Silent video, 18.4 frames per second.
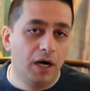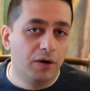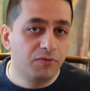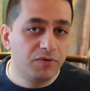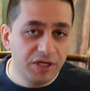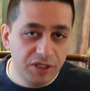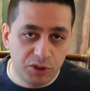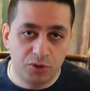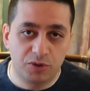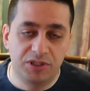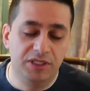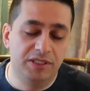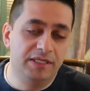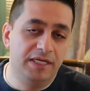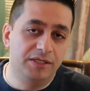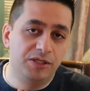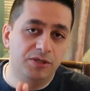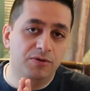resources
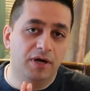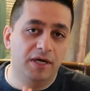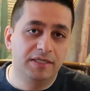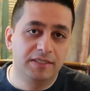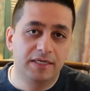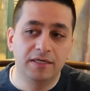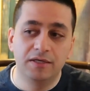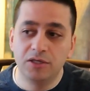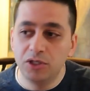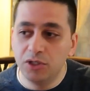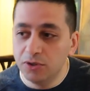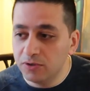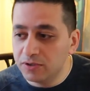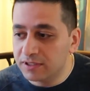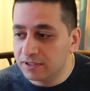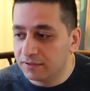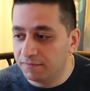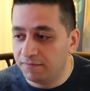that you guys can
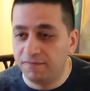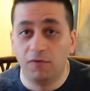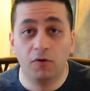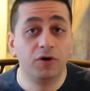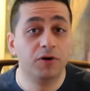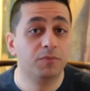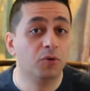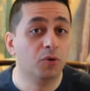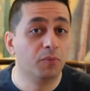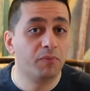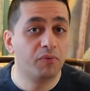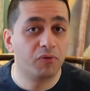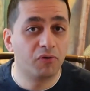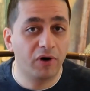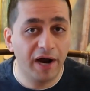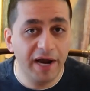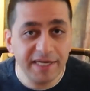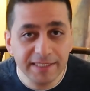use at an affordable
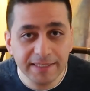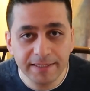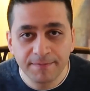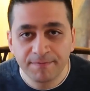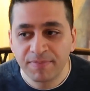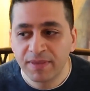price.